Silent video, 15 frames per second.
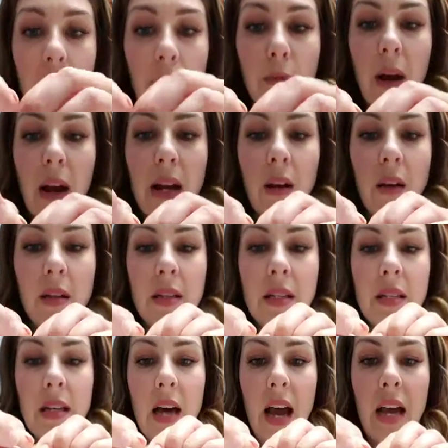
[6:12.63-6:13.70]
right on the
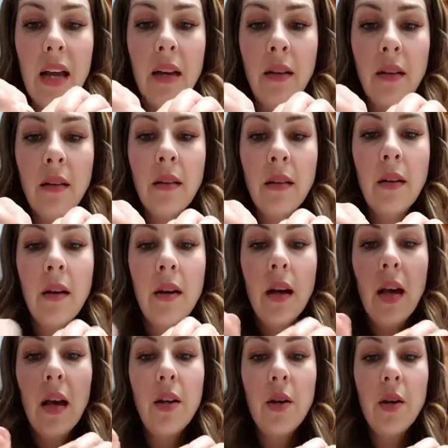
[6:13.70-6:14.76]
side,
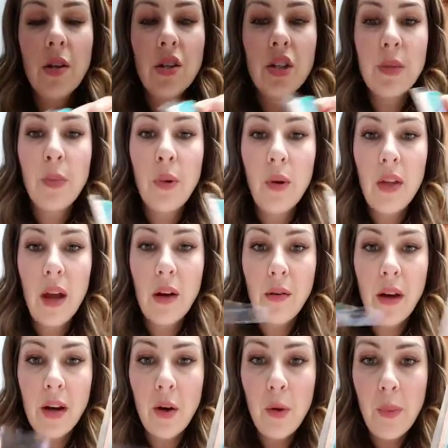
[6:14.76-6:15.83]
and you can just pull that
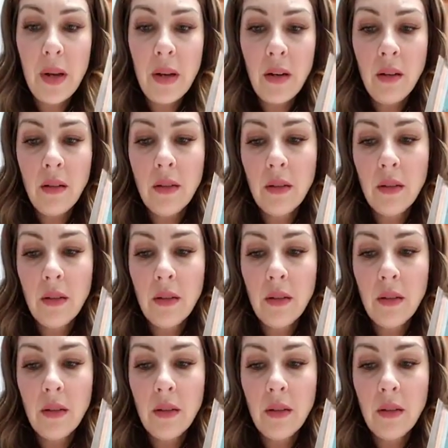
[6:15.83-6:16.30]
right open